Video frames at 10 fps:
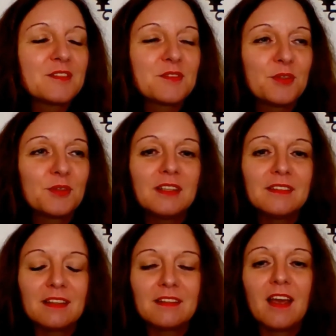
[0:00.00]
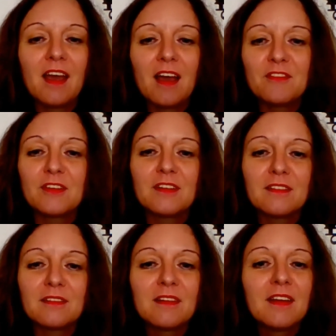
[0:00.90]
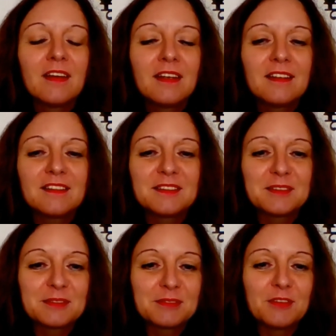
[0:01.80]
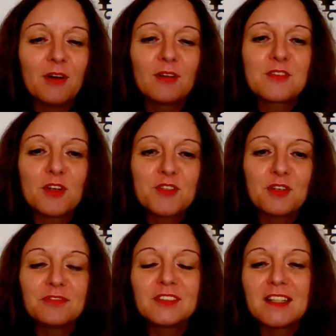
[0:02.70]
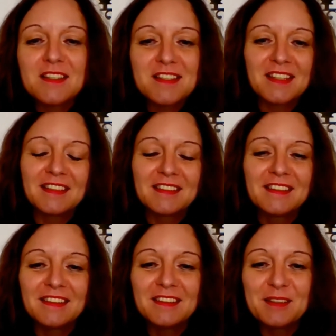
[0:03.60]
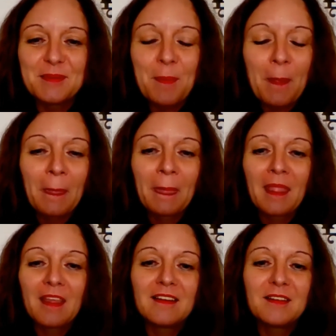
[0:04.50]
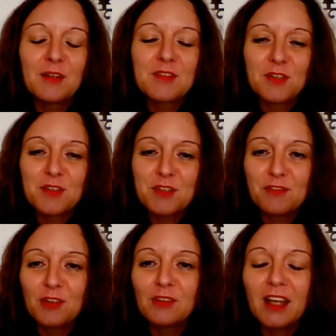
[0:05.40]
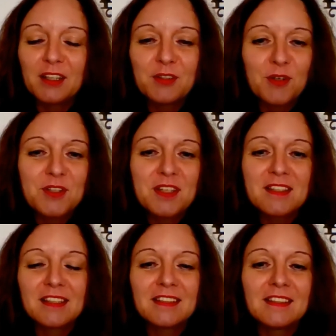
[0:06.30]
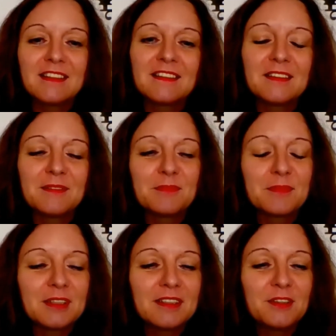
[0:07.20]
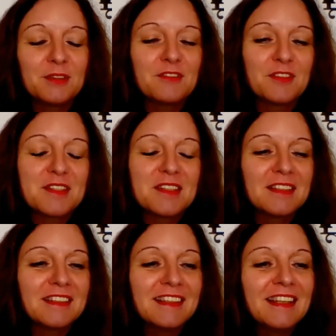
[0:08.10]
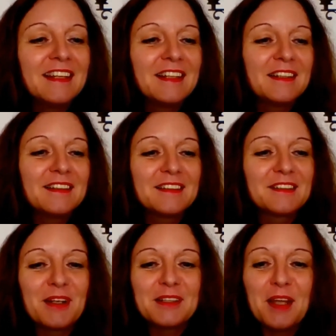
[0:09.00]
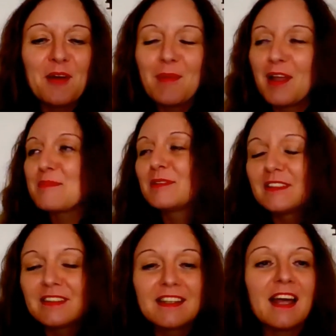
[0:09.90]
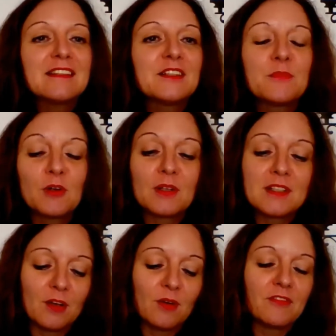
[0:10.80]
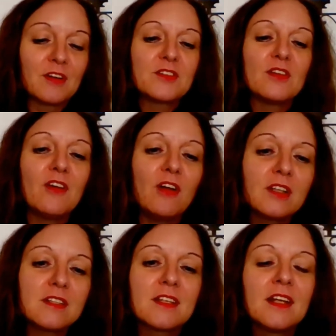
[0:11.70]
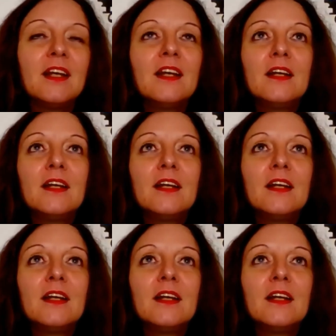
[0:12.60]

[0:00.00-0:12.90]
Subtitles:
student, and they have all sorts of tests and all sorts of online courses in the university right now. My husband is in the other room working. So first of all, it's